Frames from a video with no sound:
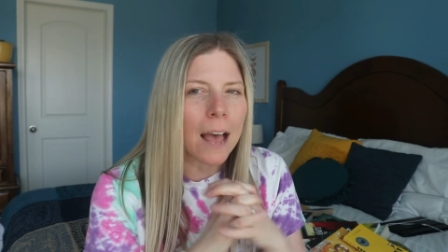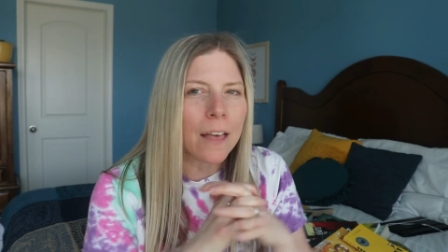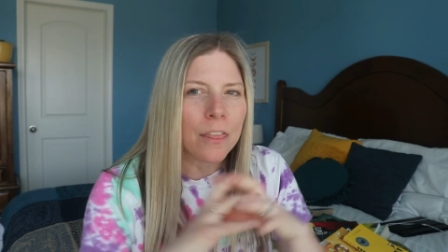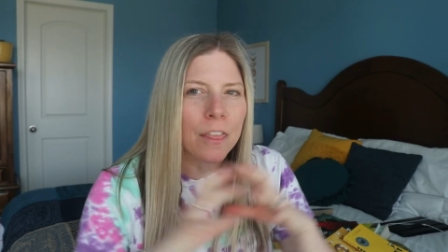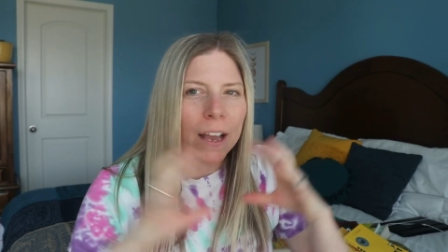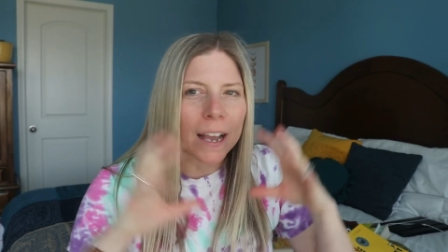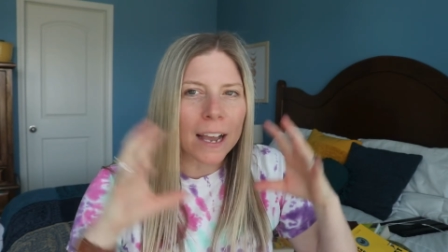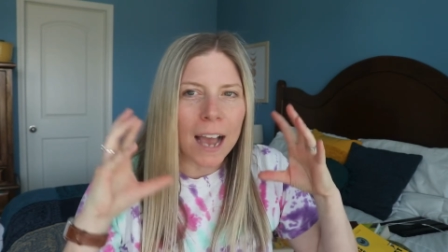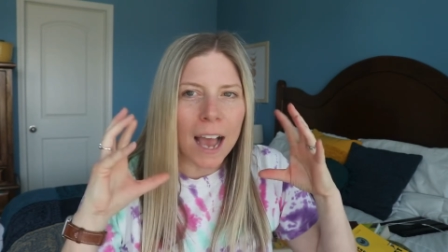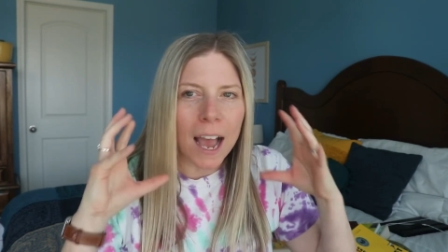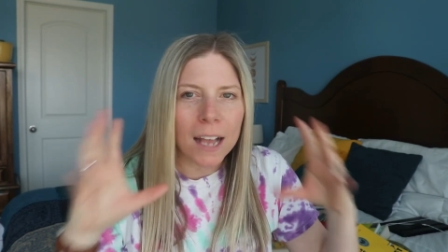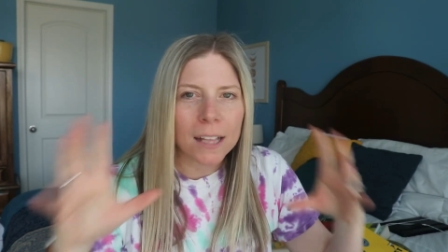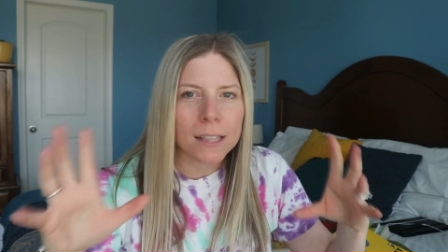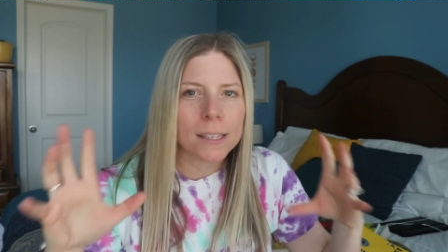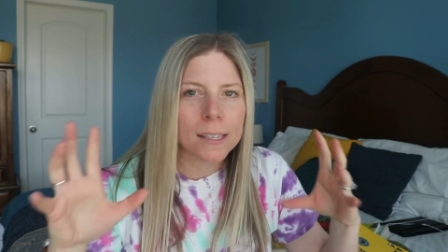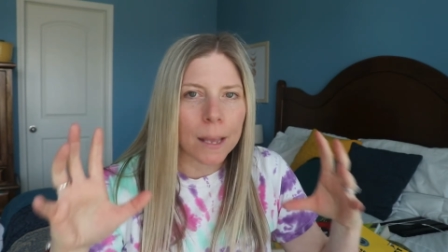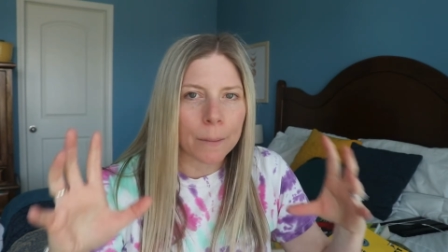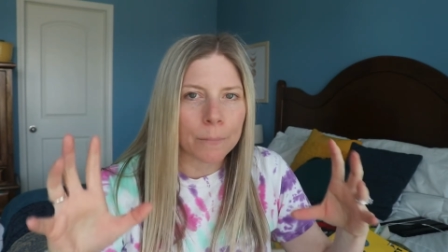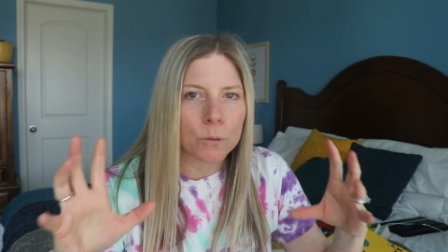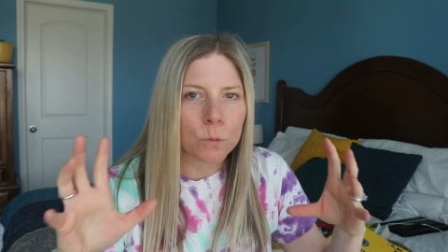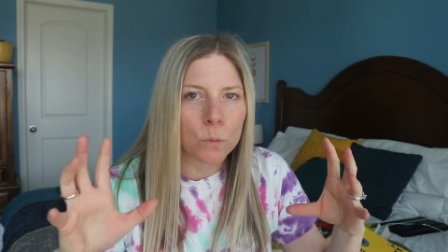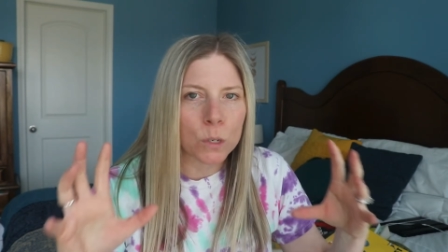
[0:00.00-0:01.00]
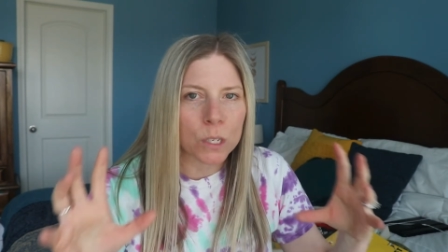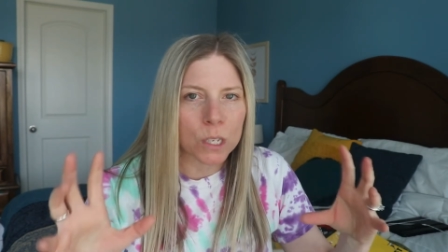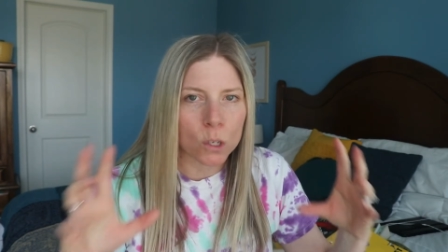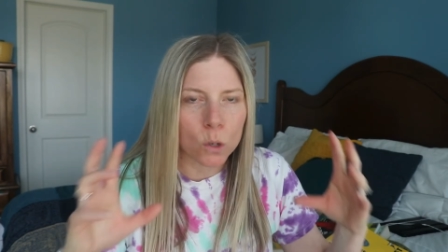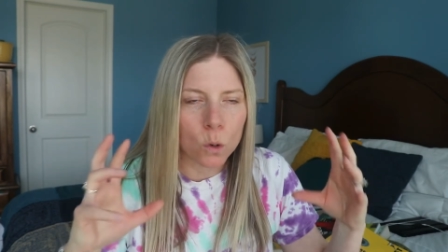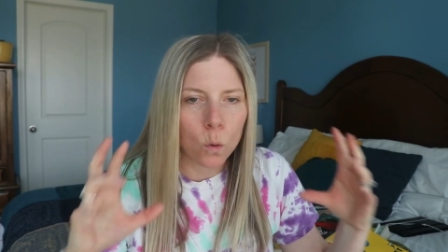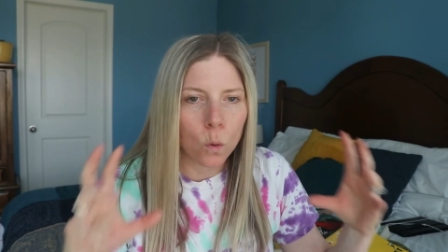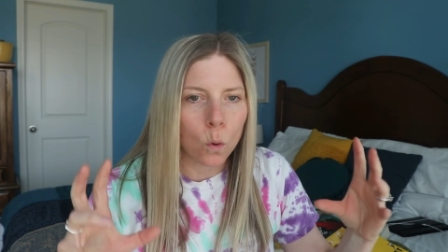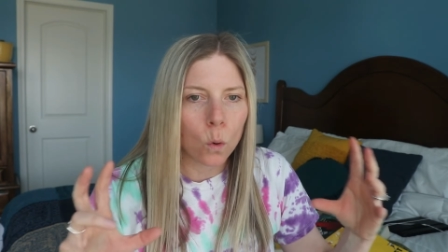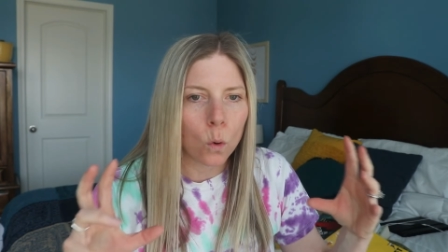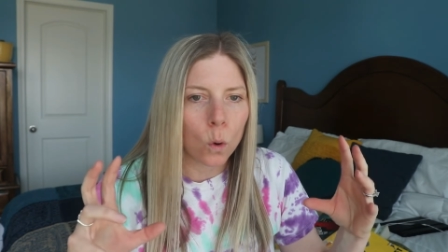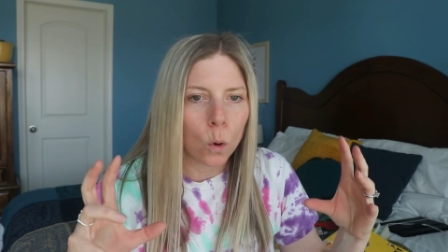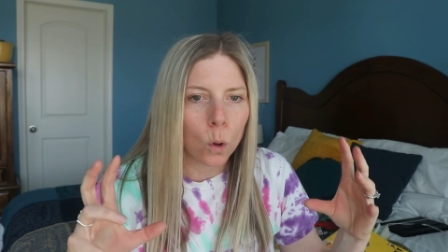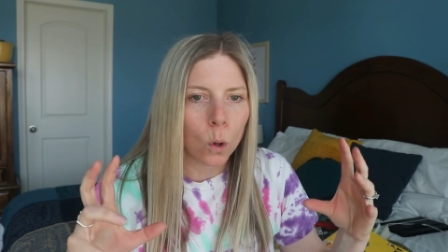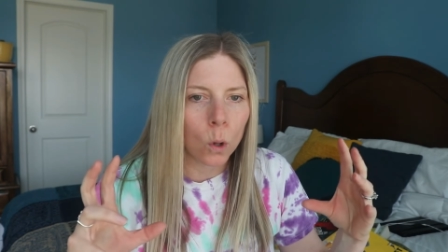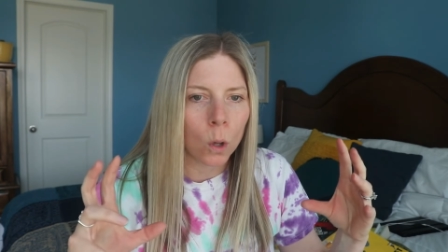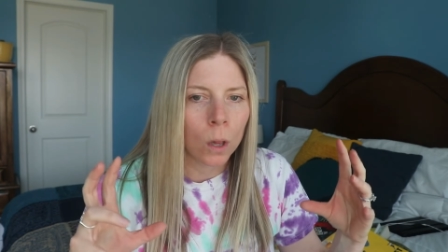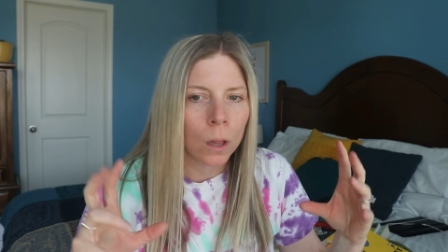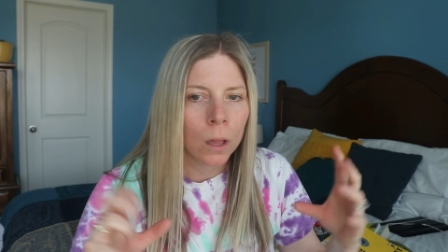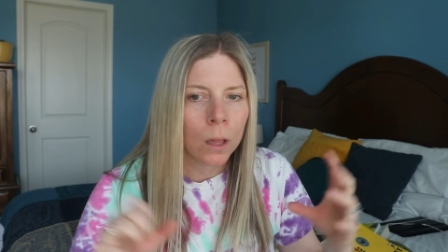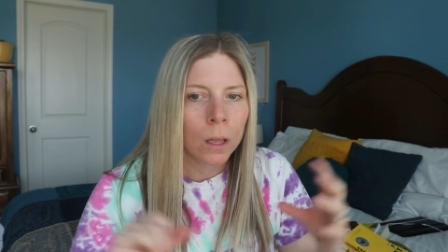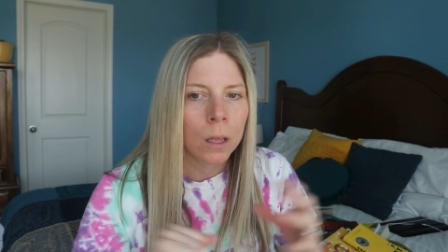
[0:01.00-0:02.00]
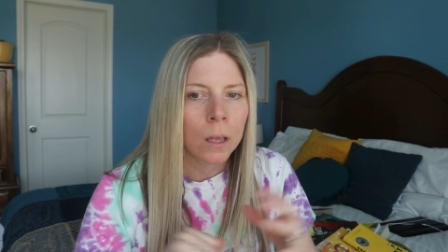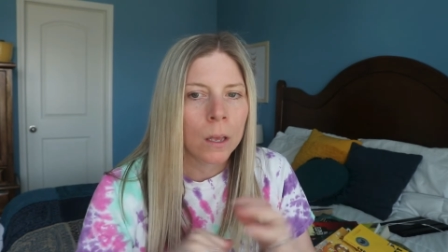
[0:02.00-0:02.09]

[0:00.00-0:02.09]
the concept was cool.